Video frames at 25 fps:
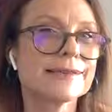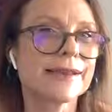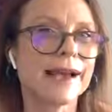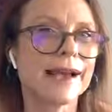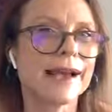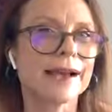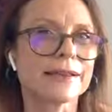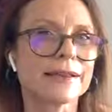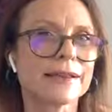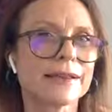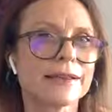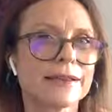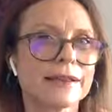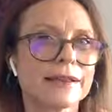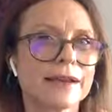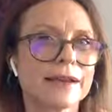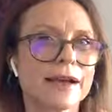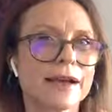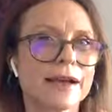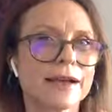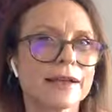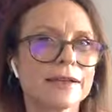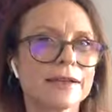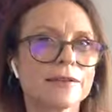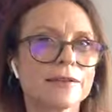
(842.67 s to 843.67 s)
exactly the
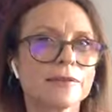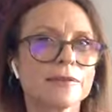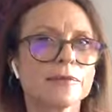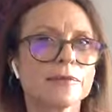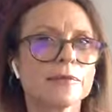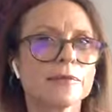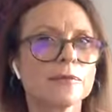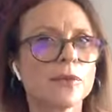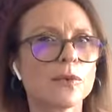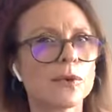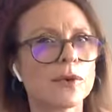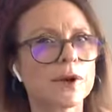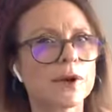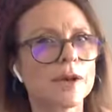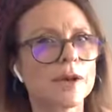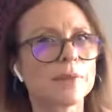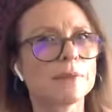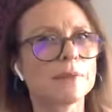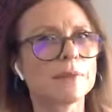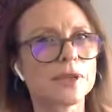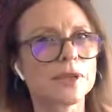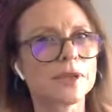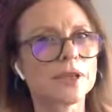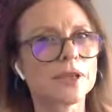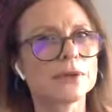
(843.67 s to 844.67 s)
kind of more
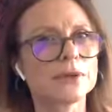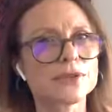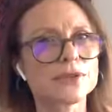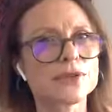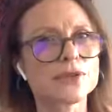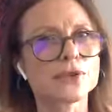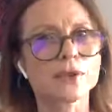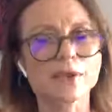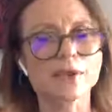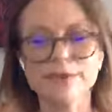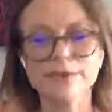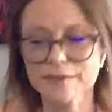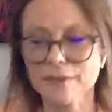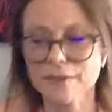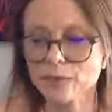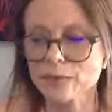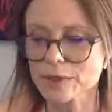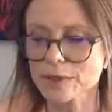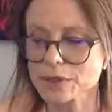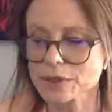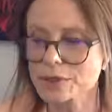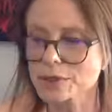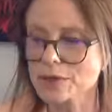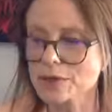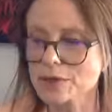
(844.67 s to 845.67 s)
ambiguous grief
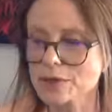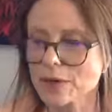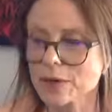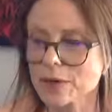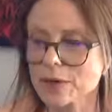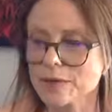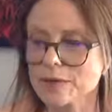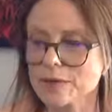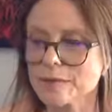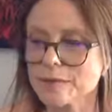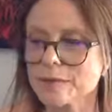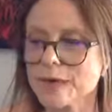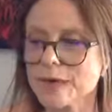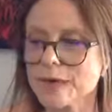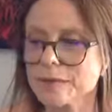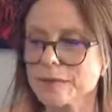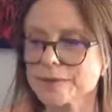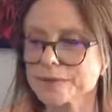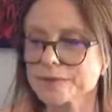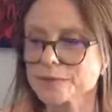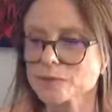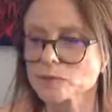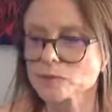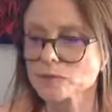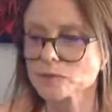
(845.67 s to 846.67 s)
that we just talked
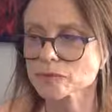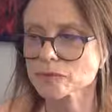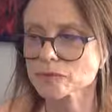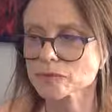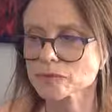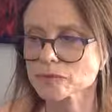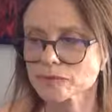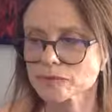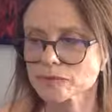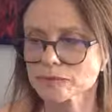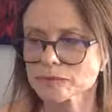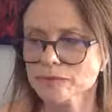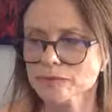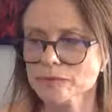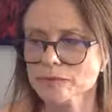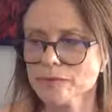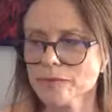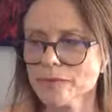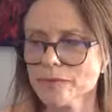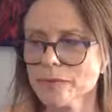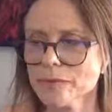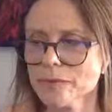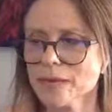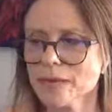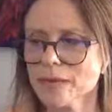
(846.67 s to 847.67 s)
about.
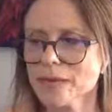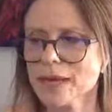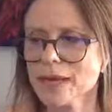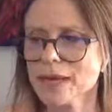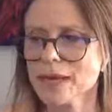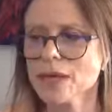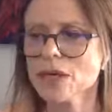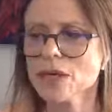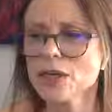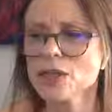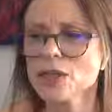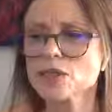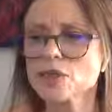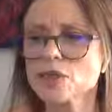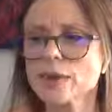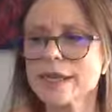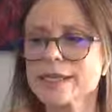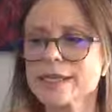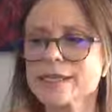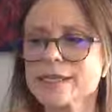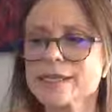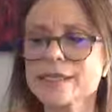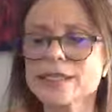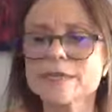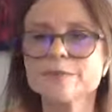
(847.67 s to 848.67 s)
Okay, so
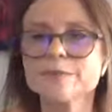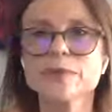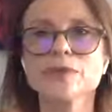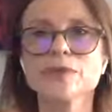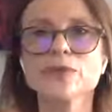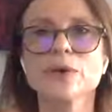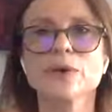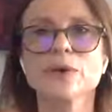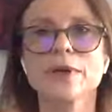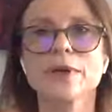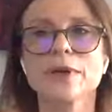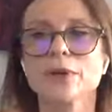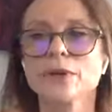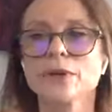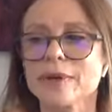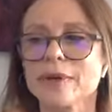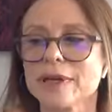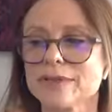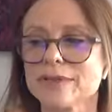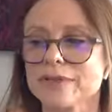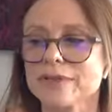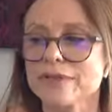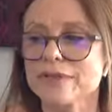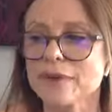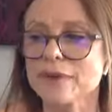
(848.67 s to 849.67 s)
anticipatory
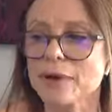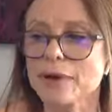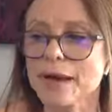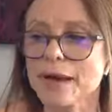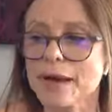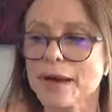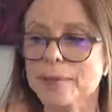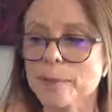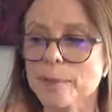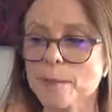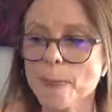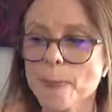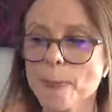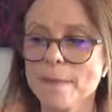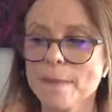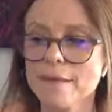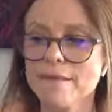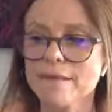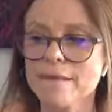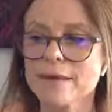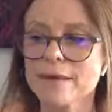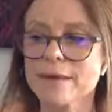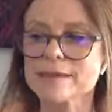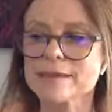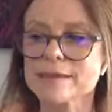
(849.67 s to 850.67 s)
grief, okay,
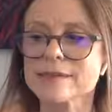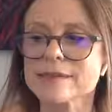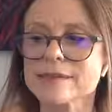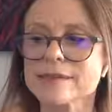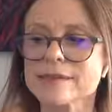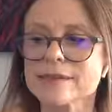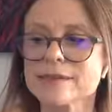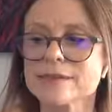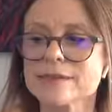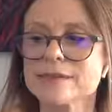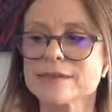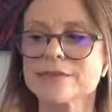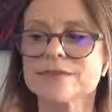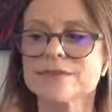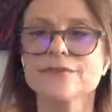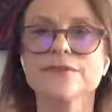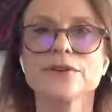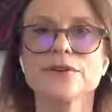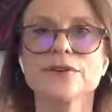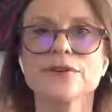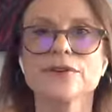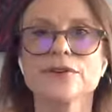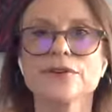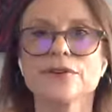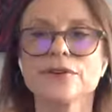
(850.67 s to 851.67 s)
is a sense of
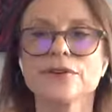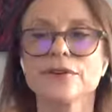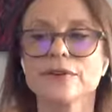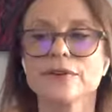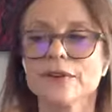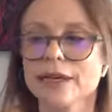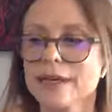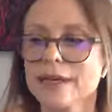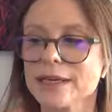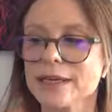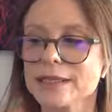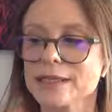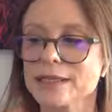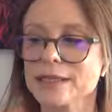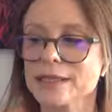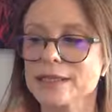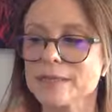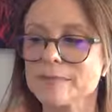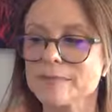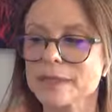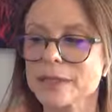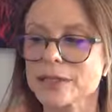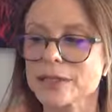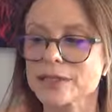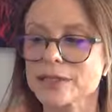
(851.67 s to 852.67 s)
fearful
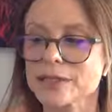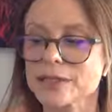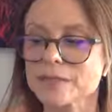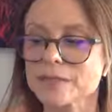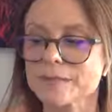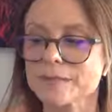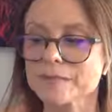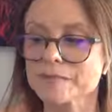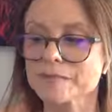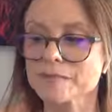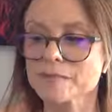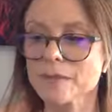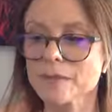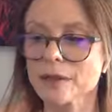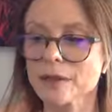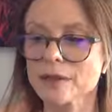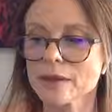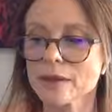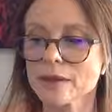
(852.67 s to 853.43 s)
anticipation.